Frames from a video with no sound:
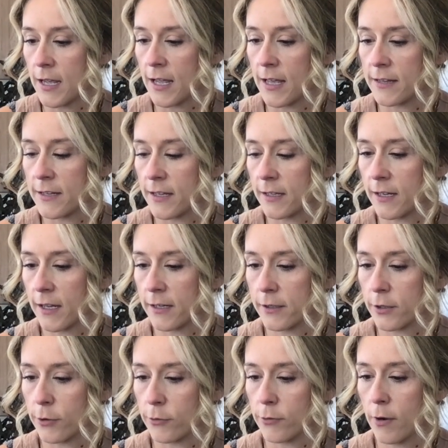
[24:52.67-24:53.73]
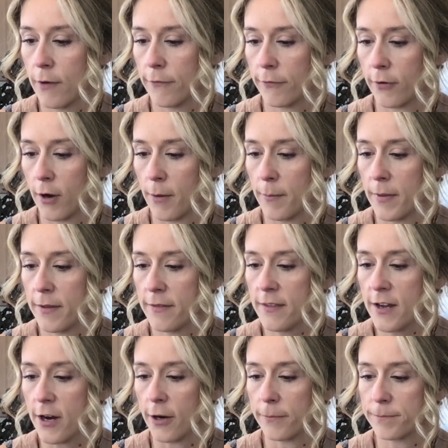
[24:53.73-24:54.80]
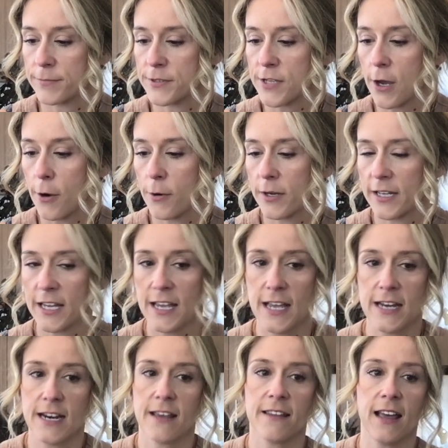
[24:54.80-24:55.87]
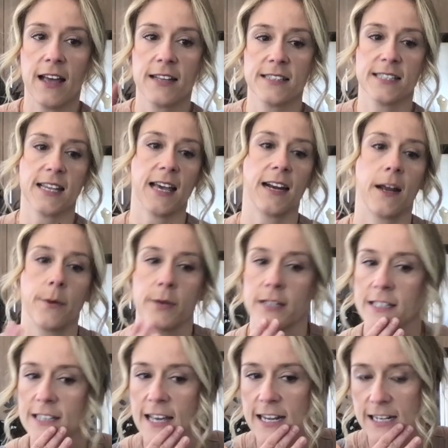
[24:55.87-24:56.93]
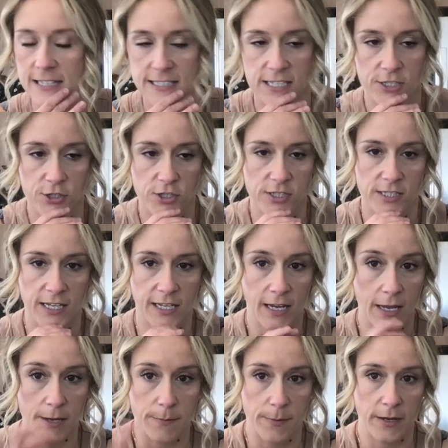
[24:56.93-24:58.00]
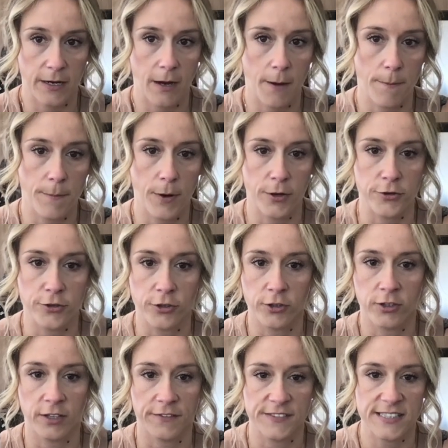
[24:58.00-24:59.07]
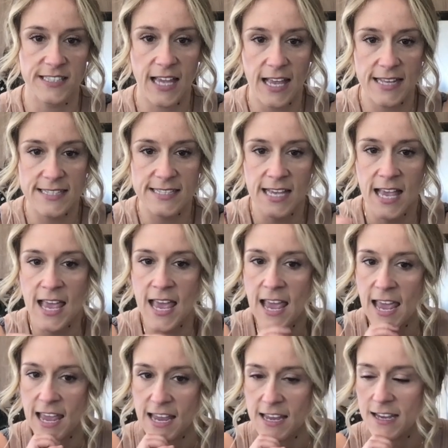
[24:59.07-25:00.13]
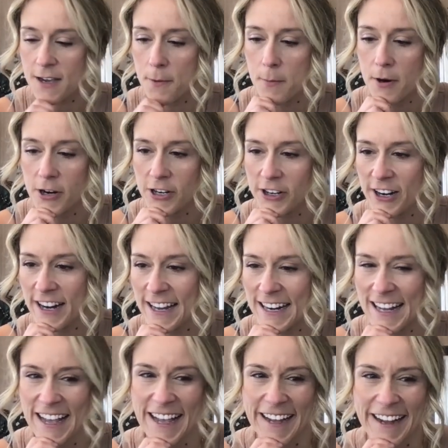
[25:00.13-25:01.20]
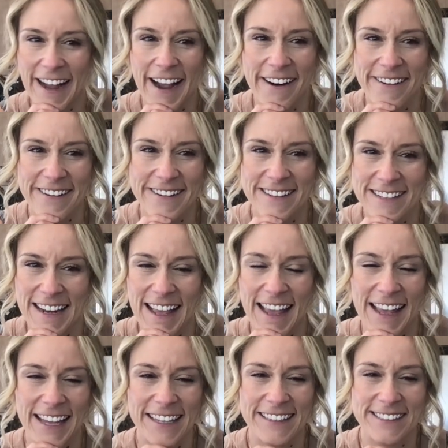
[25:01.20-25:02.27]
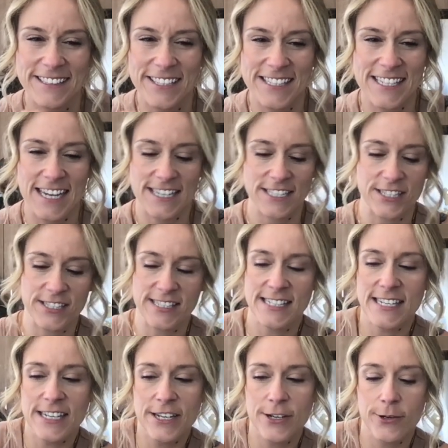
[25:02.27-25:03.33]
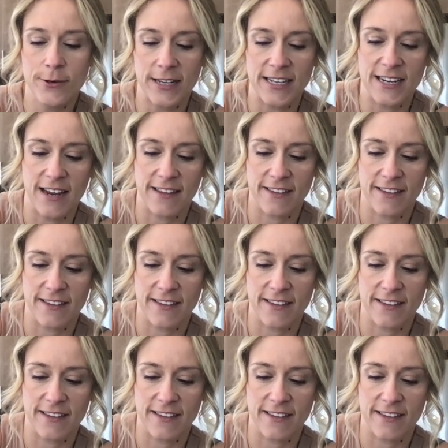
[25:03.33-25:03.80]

and then kind of go from there. So again, that set I really like because it's just like a big bundle of sets. Hey Margaret, how are you today? It's good to see you in